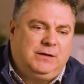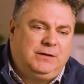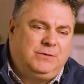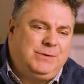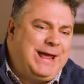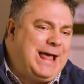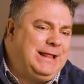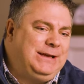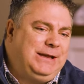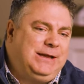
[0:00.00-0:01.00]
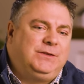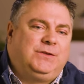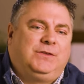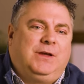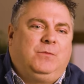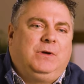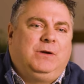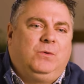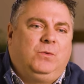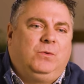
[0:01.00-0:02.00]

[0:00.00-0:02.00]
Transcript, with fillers: The reality is, is that we're,